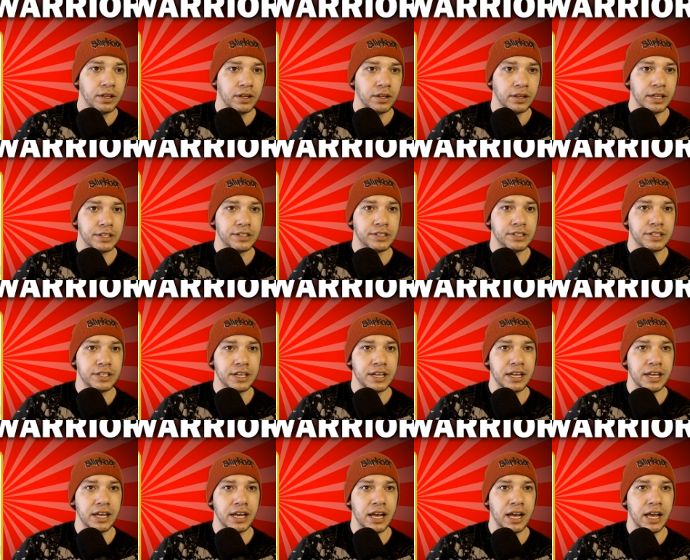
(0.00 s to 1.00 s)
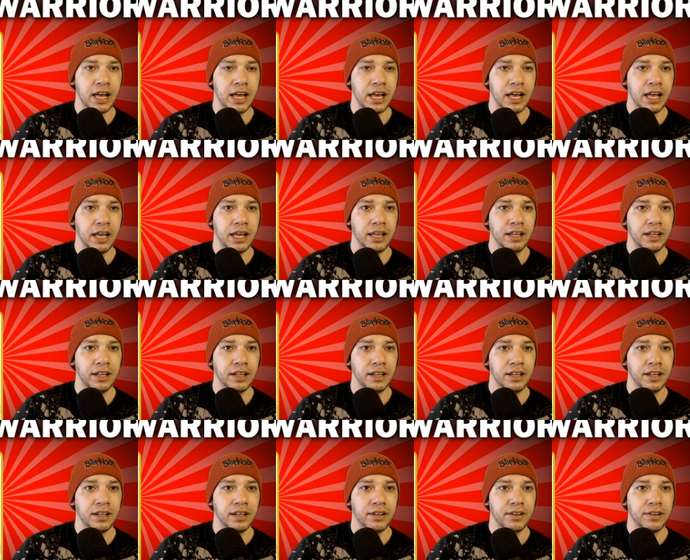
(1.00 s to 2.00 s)
Let's see. I
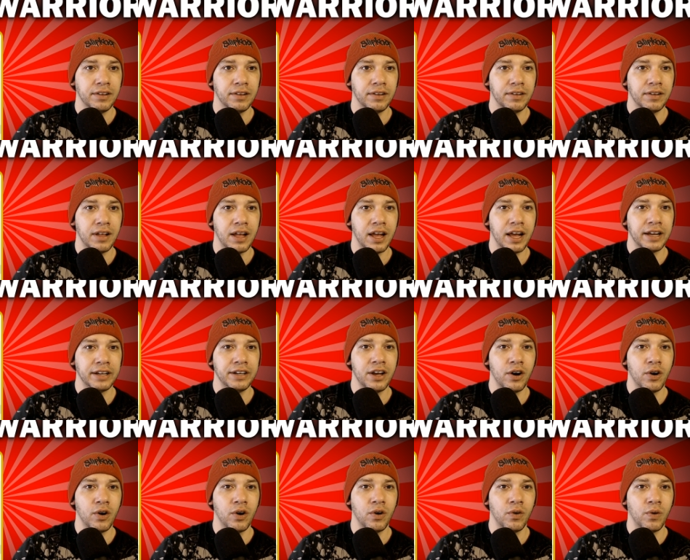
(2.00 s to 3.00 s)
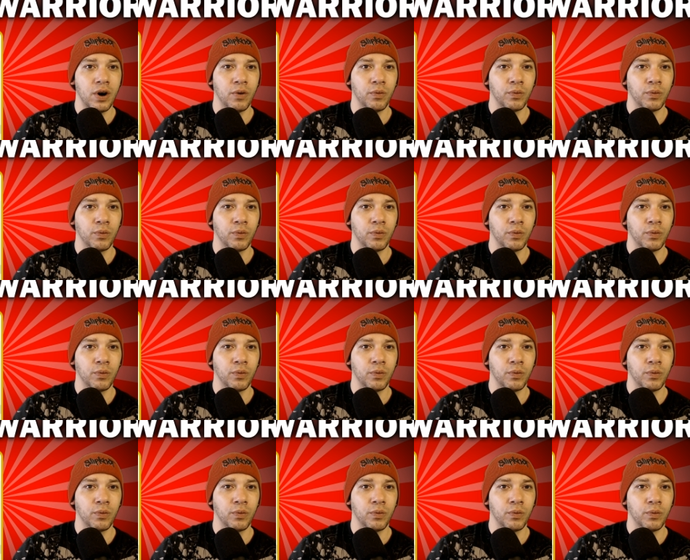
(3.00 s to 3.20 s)
know